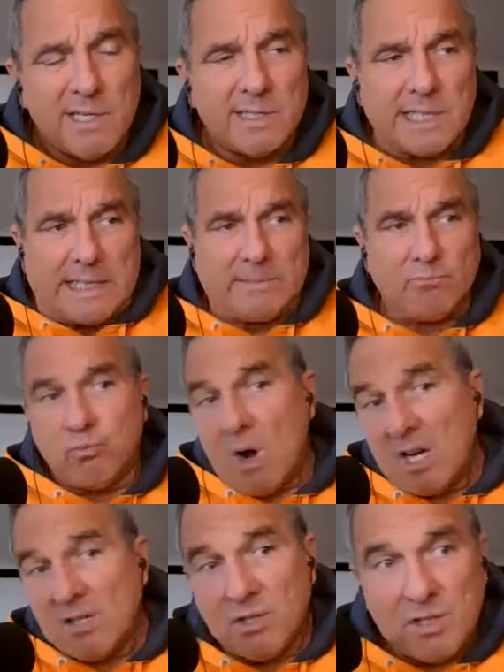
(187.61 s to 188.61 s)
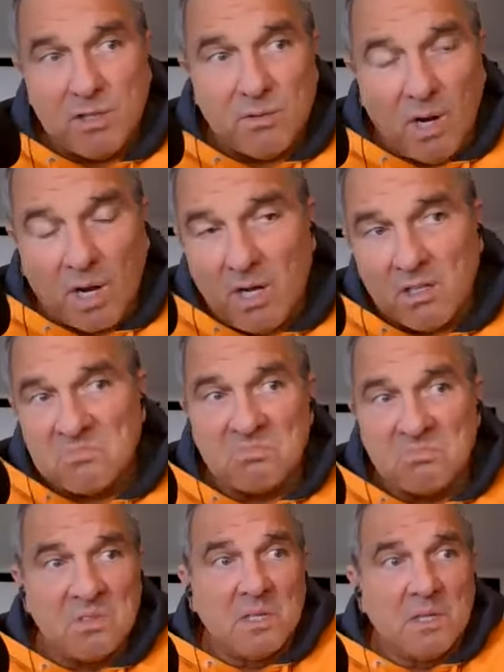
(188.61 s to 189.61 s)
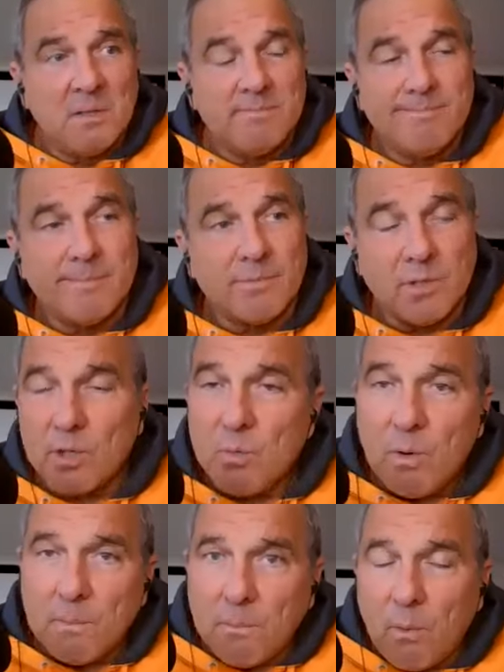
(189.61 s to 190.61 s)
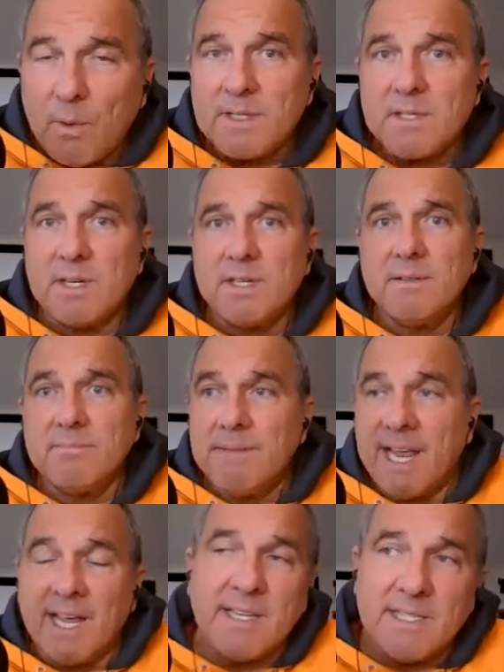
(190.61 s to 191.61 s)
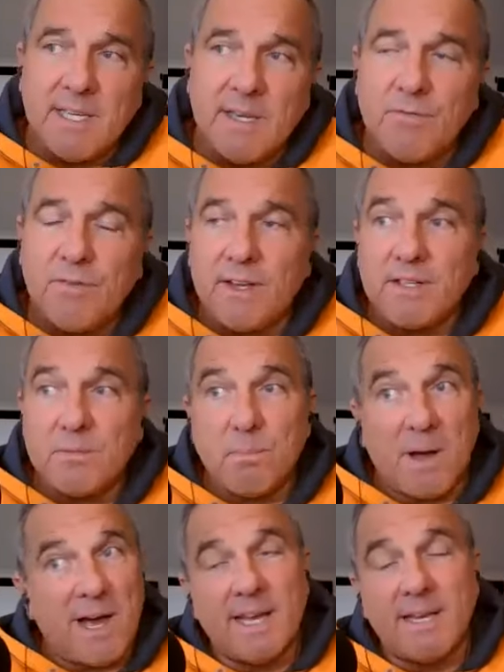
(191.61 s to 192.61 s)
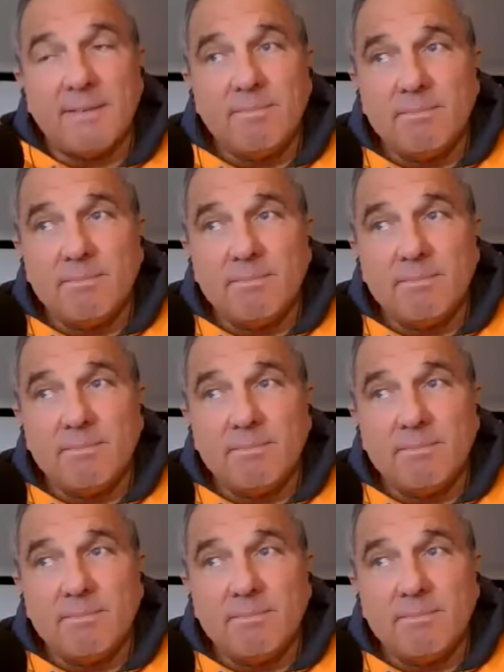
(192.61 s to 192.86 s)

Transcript: Washington hung 31 points on Andy's defense by